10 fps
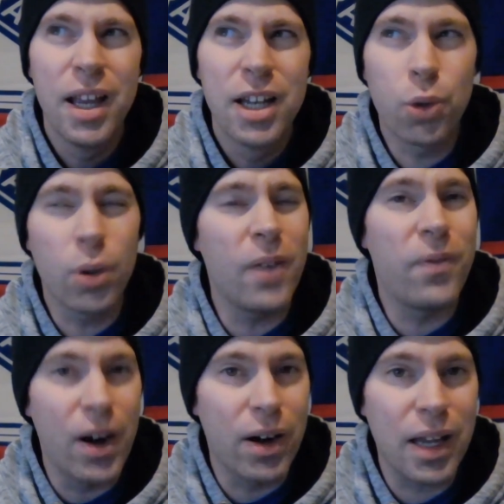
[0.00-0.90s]
Toward the
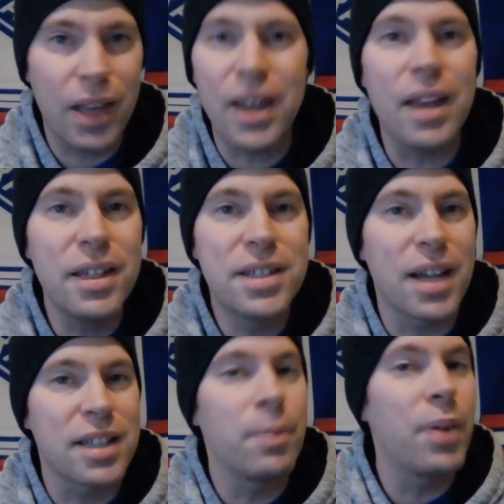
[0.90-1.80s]
very end, they at least
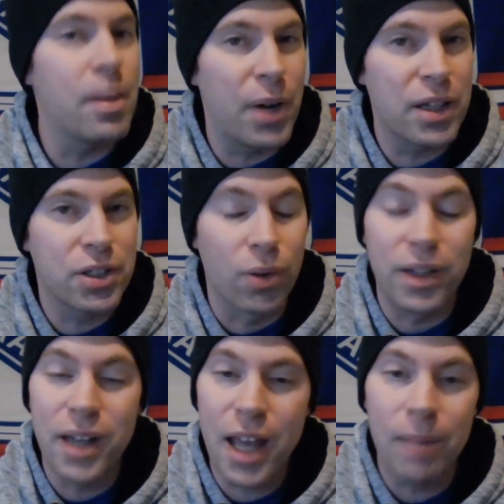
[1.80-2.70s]
got to play the puck toward the
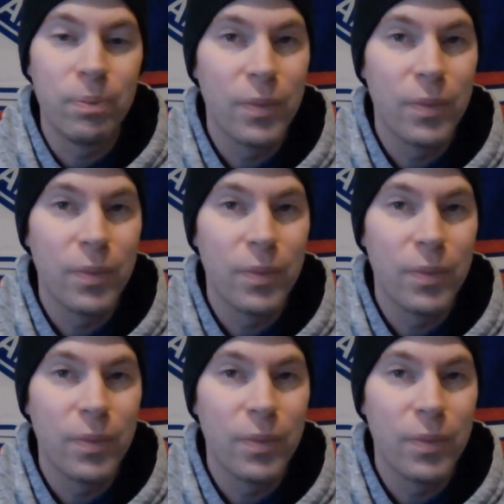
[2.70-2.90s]
net.